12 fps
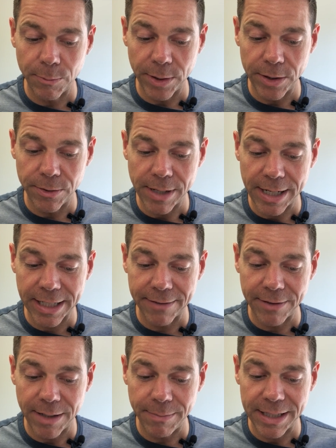We do not
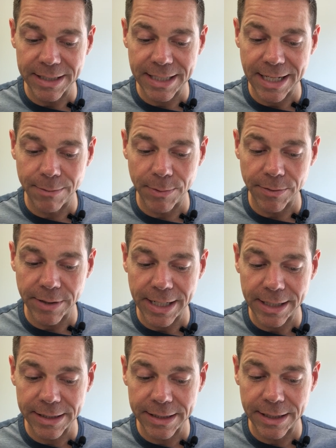give up. Instead, we
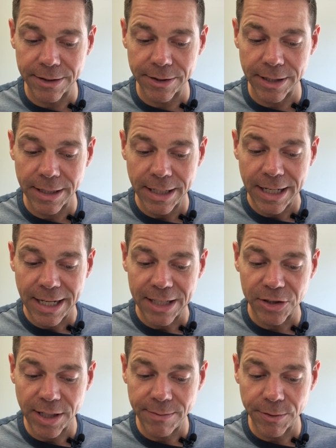renounce secret
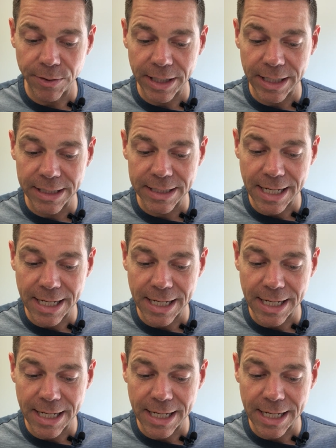and shameful things,